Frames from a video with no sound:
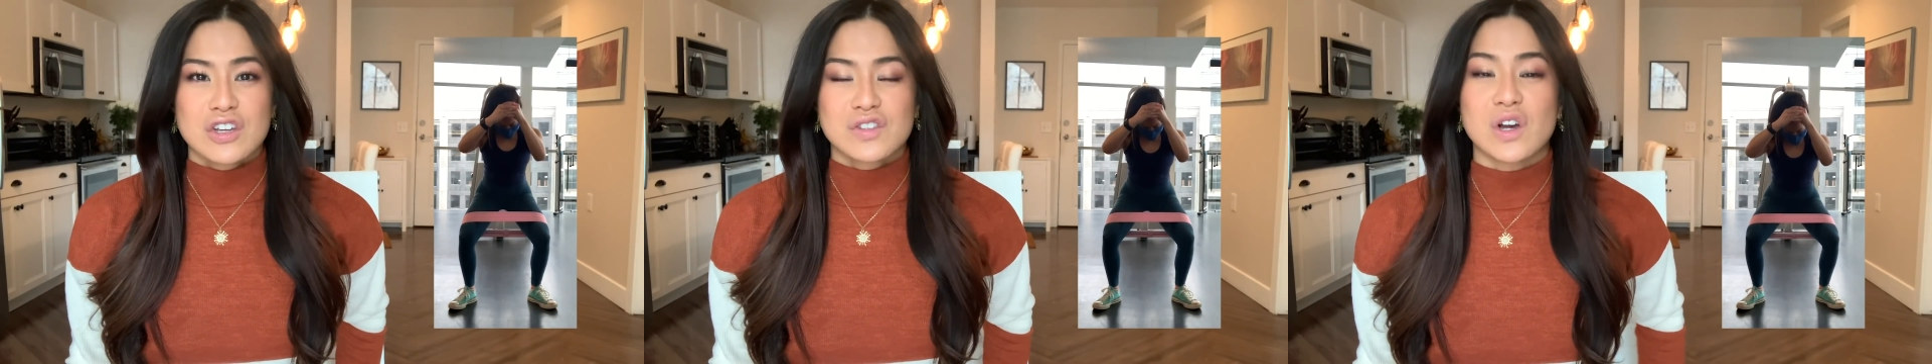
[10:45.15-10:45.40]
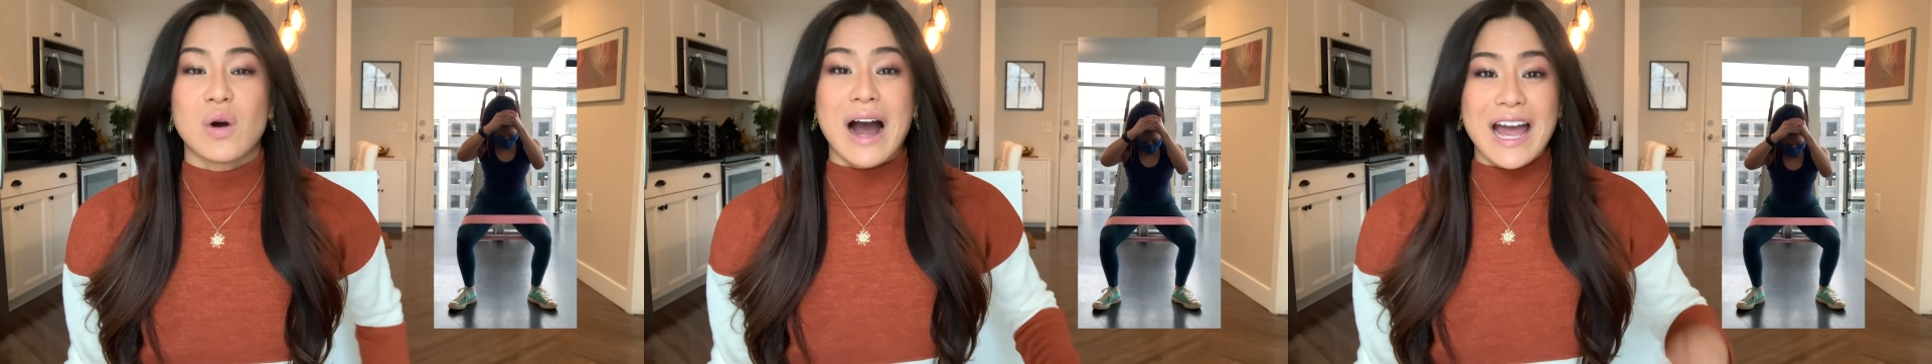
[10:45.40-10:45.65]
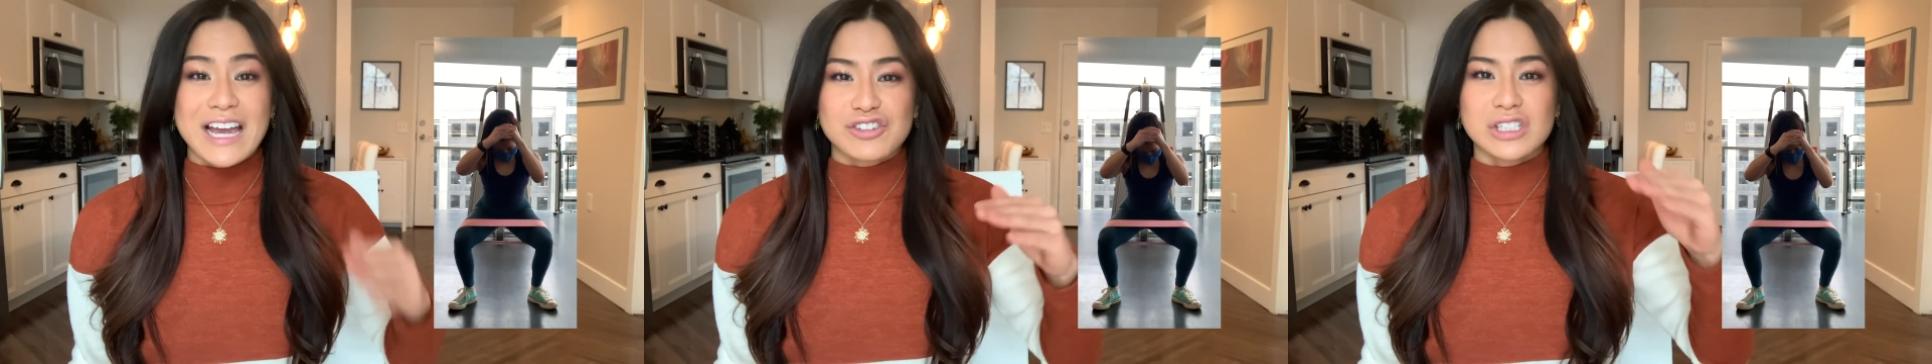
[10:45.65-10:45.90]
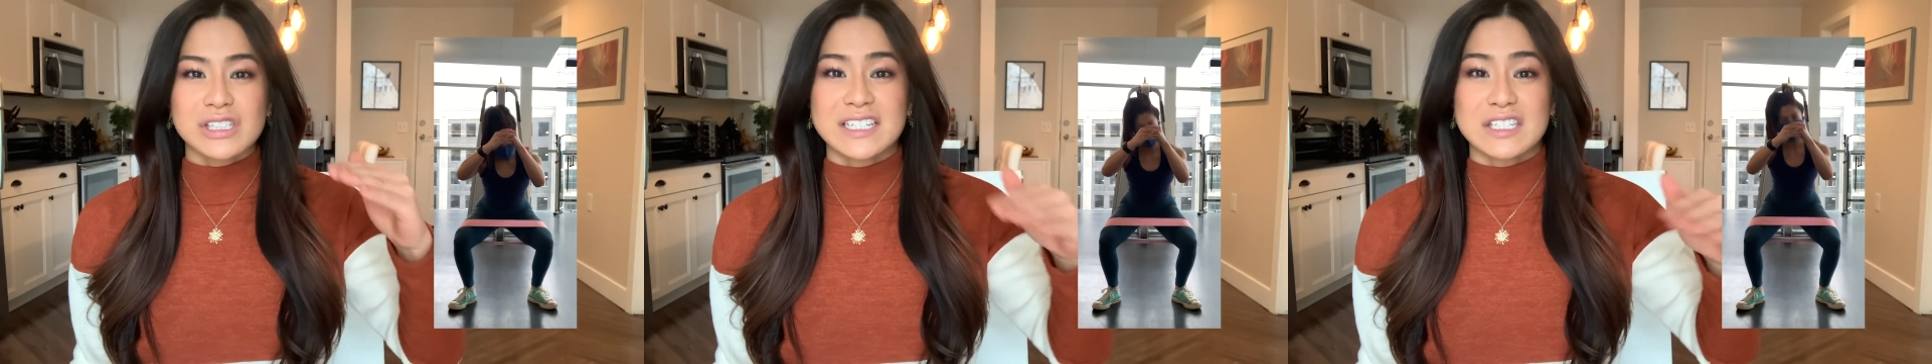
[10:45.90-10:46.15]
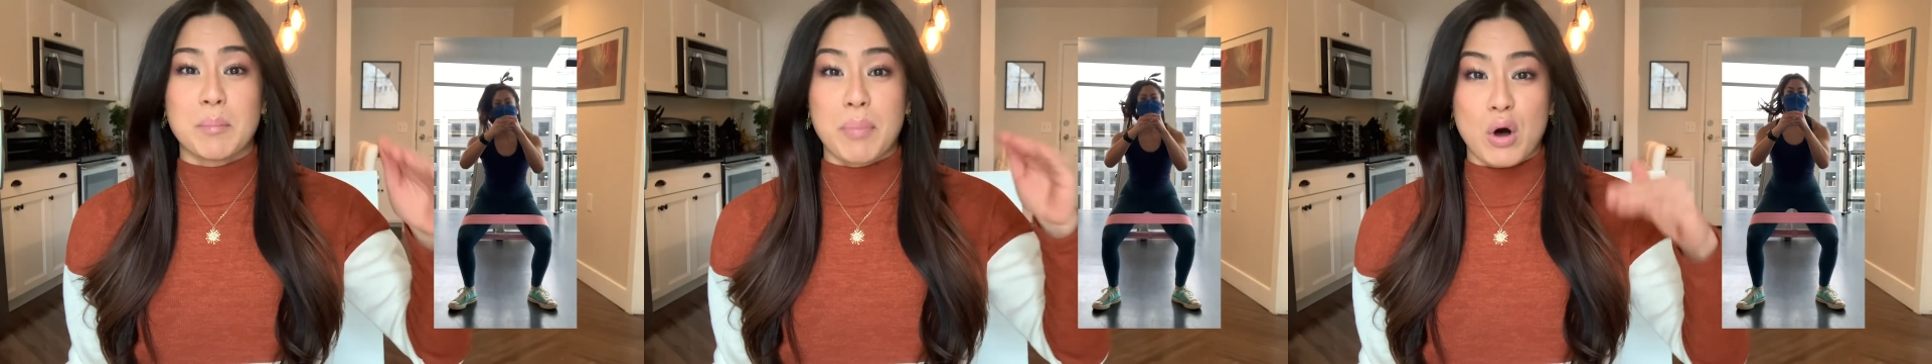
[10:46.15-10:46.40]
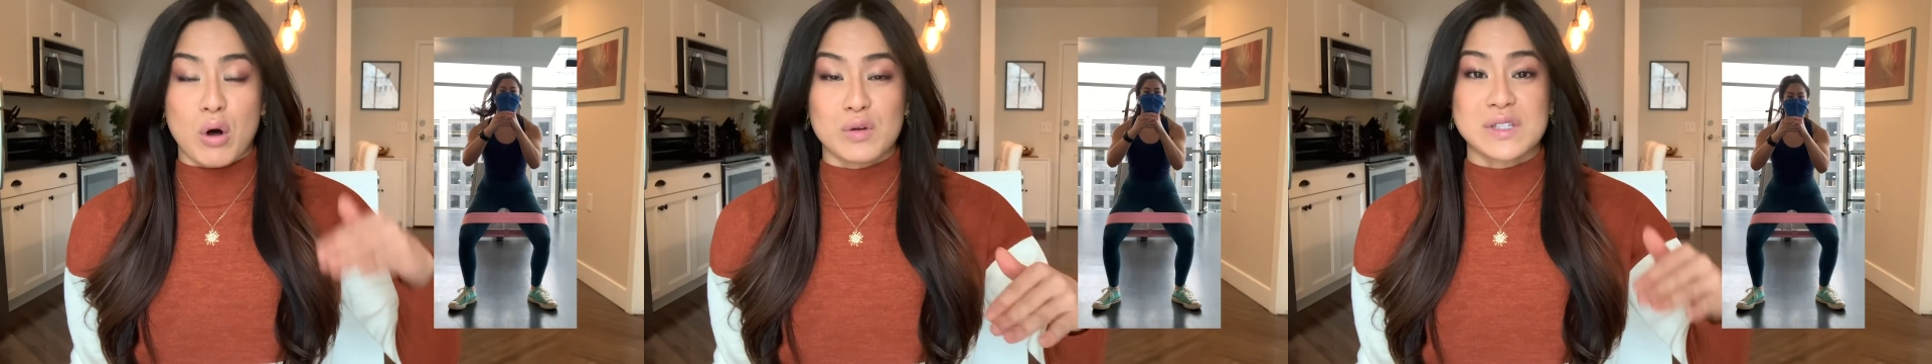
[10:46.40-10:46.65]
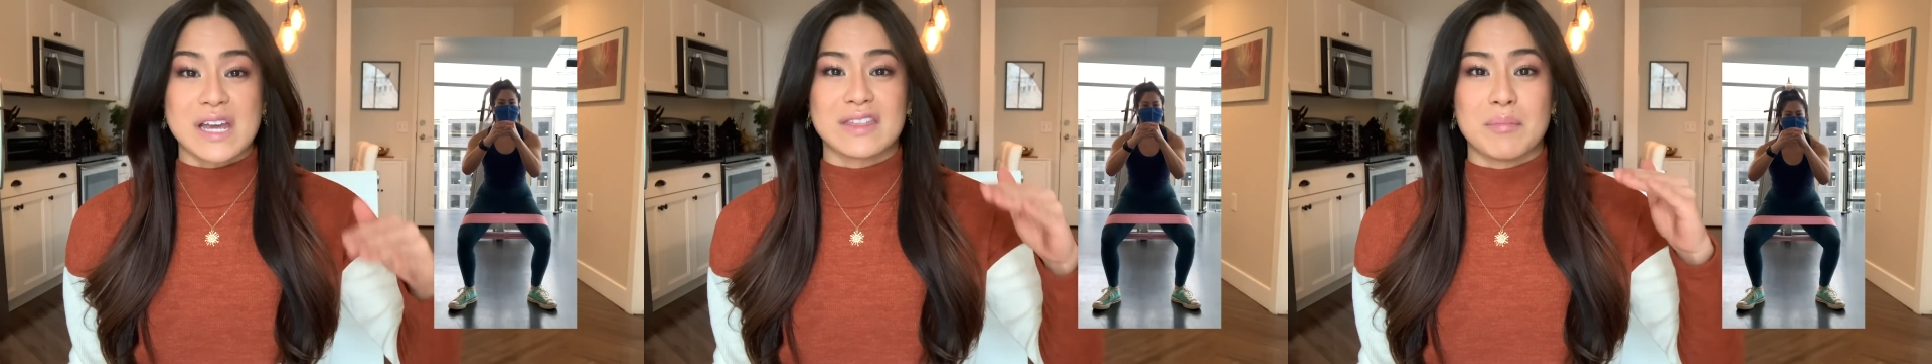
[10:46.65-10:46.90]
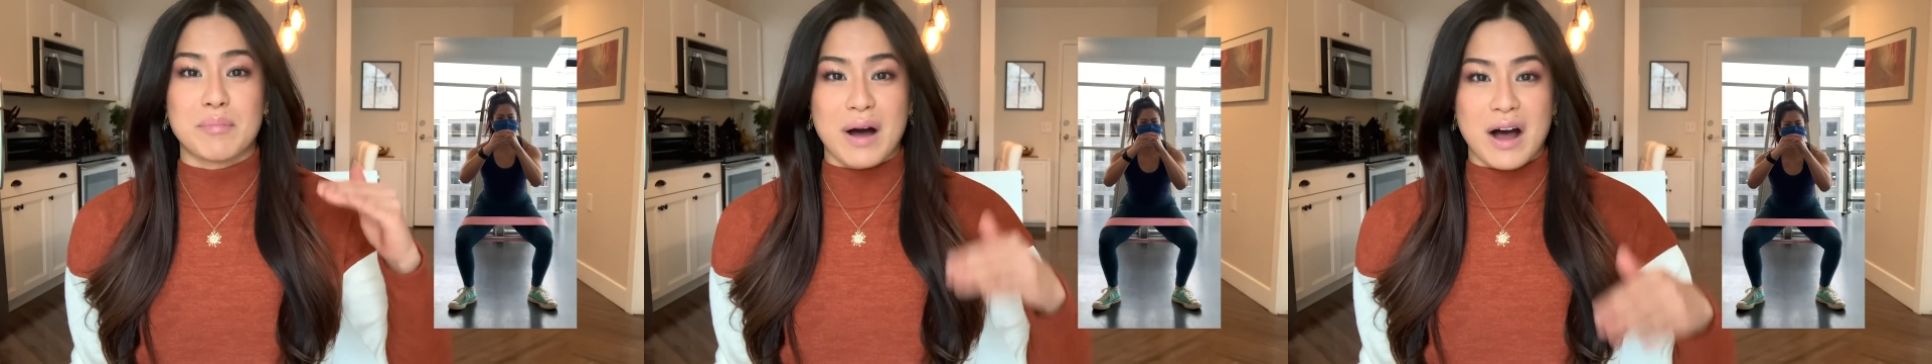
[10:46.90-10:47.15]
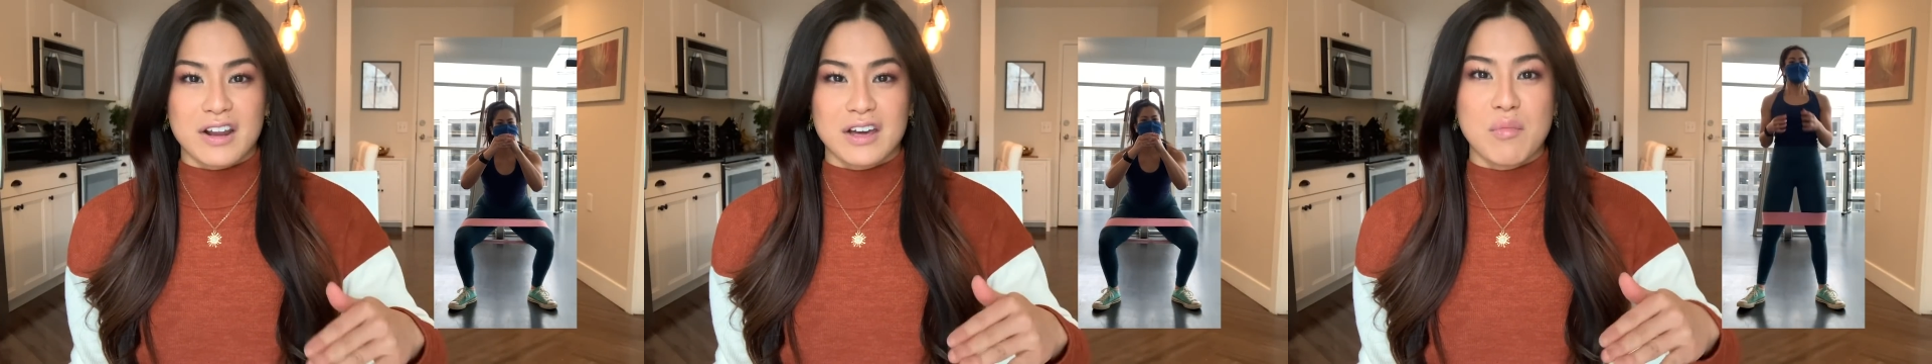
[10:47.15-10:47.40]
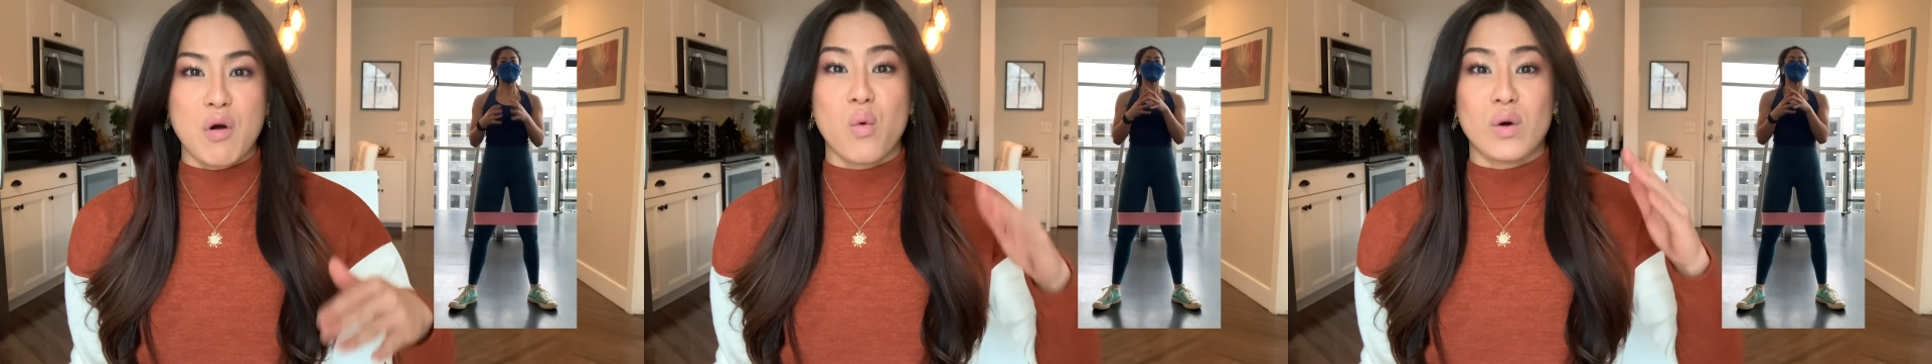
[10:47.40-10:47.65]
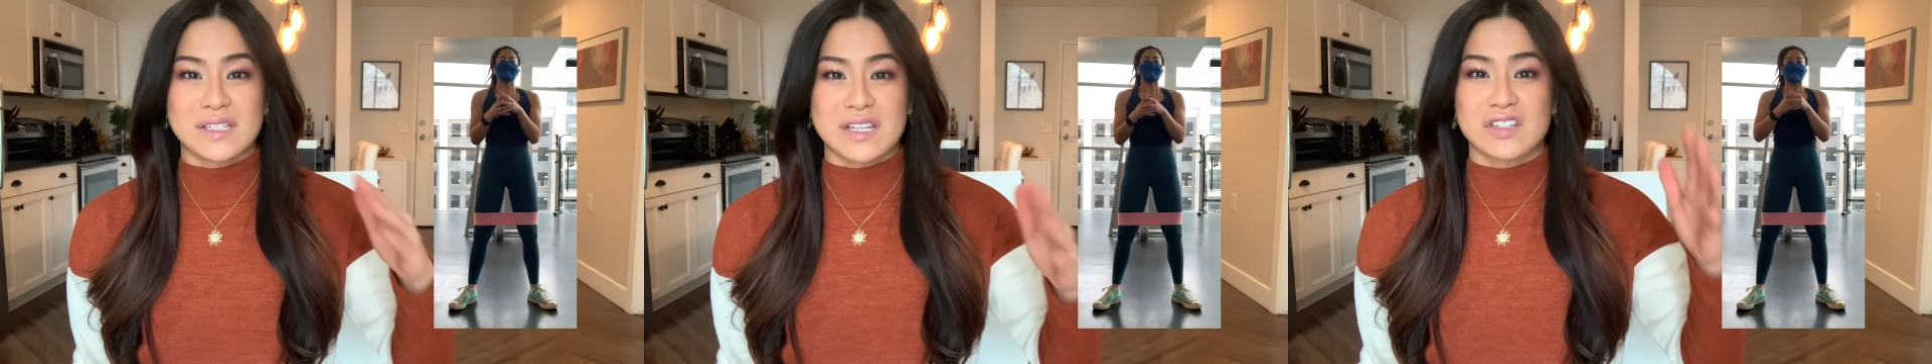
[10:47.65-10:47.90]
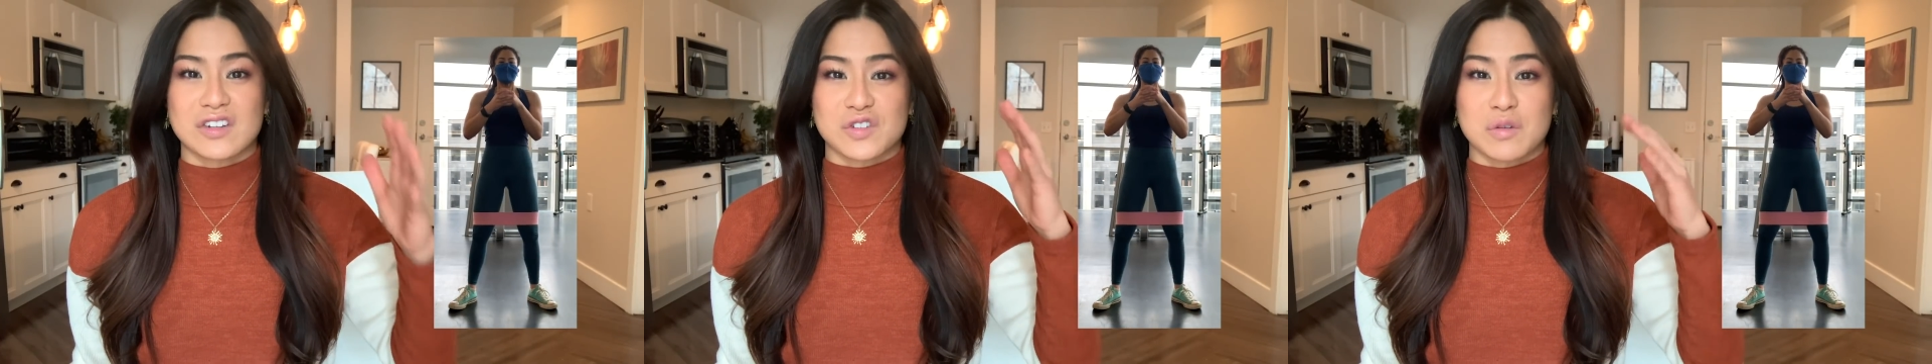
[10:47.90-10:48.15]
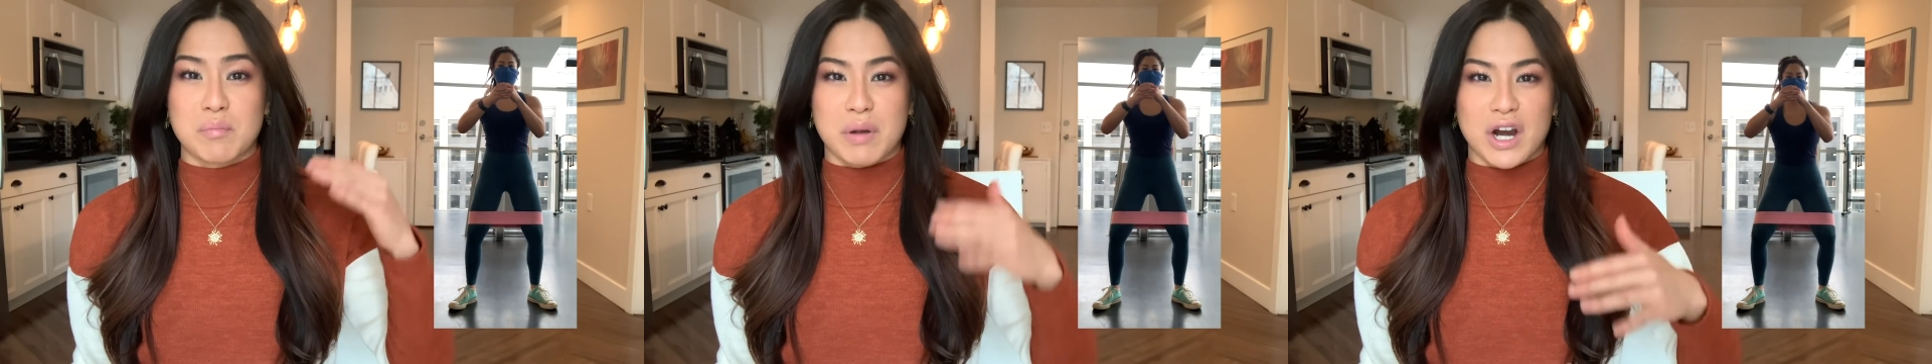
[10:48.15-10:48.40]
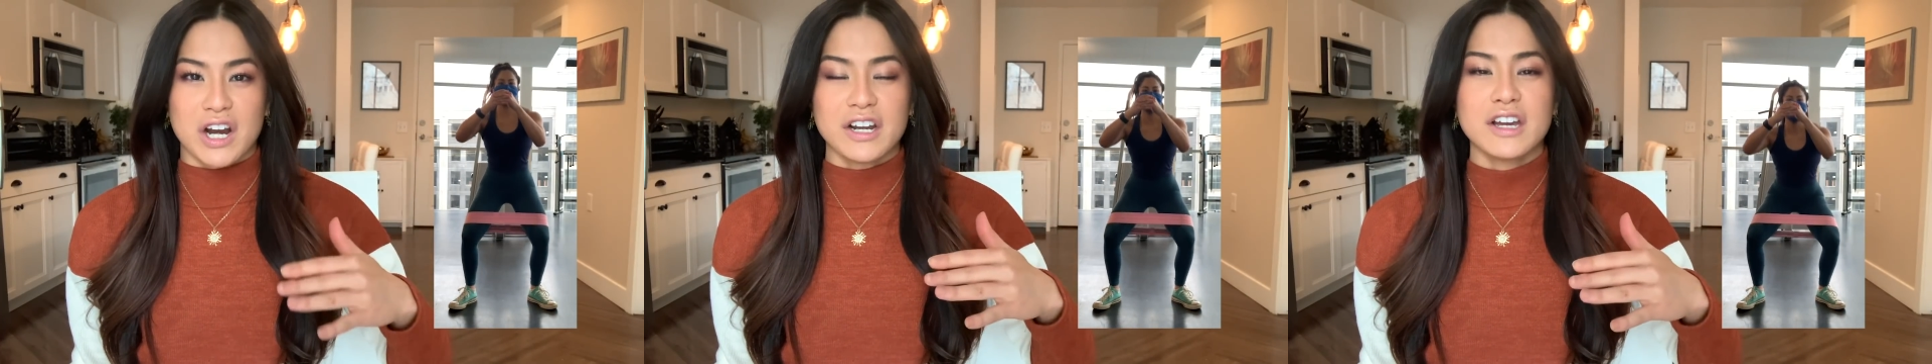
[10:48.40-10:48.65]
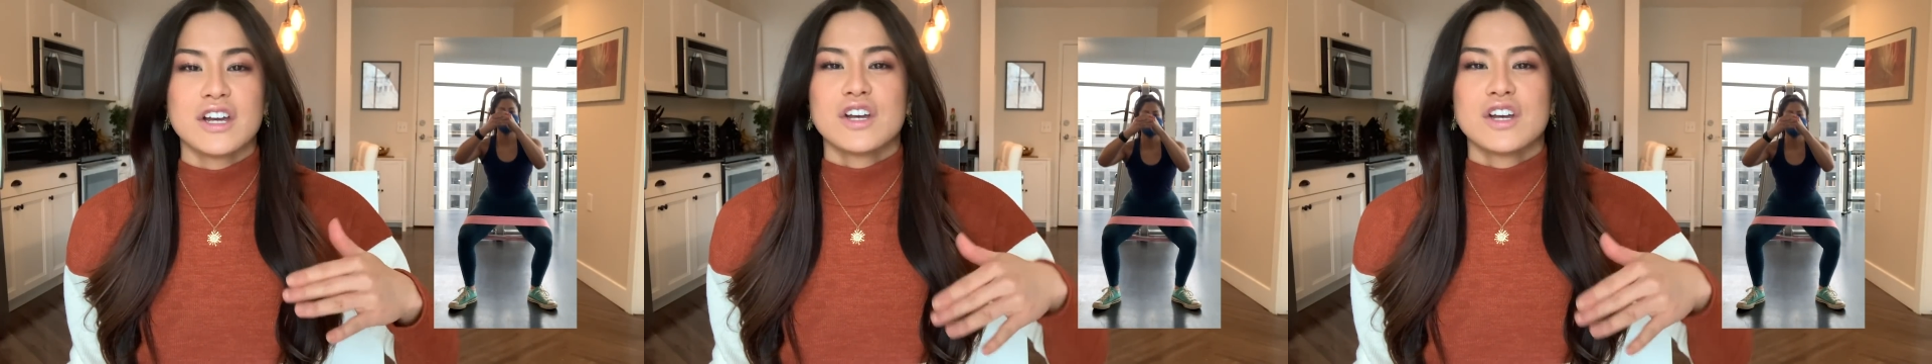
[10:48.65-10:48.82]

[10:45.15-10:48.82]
So I actually like to pulse at the bottom once it starts to burn.